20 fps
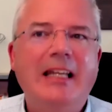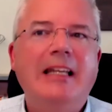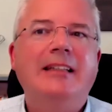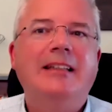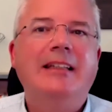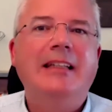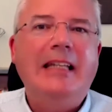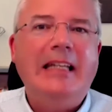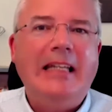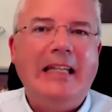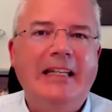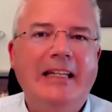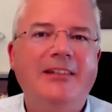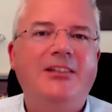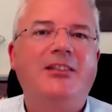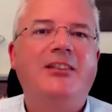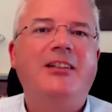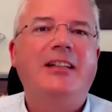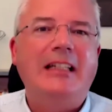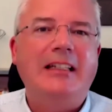the
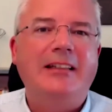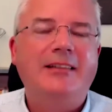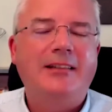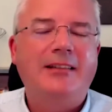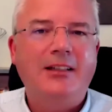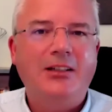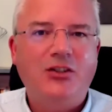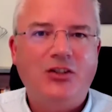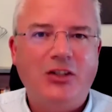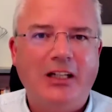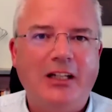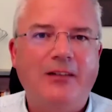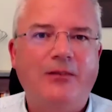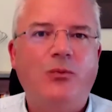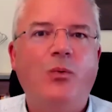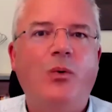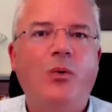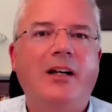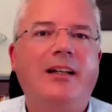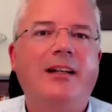easier it is to achieve
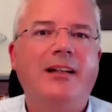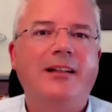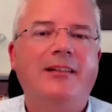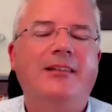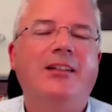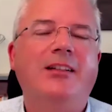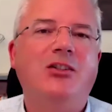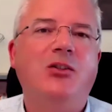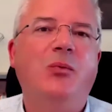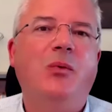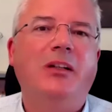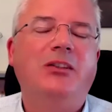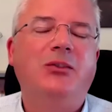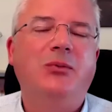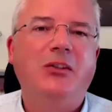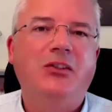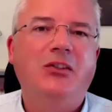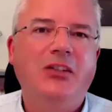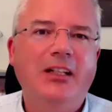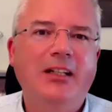what it is that you want
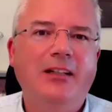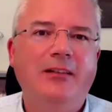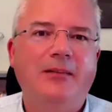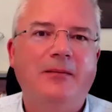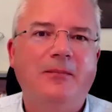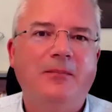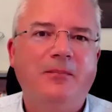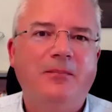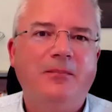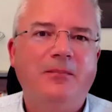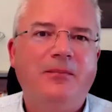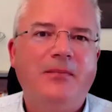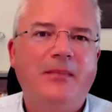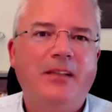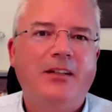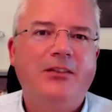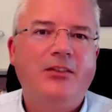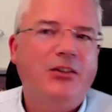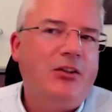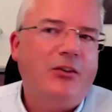to achieve.
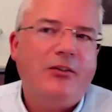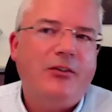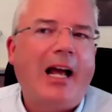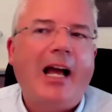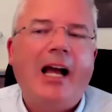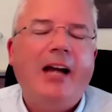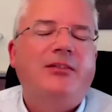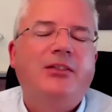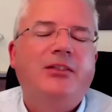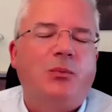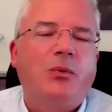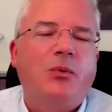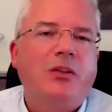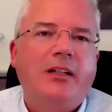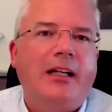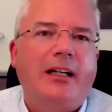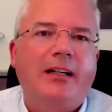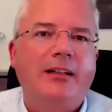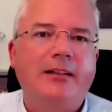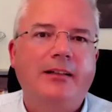So you don't have to work
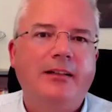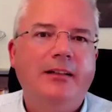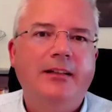at it.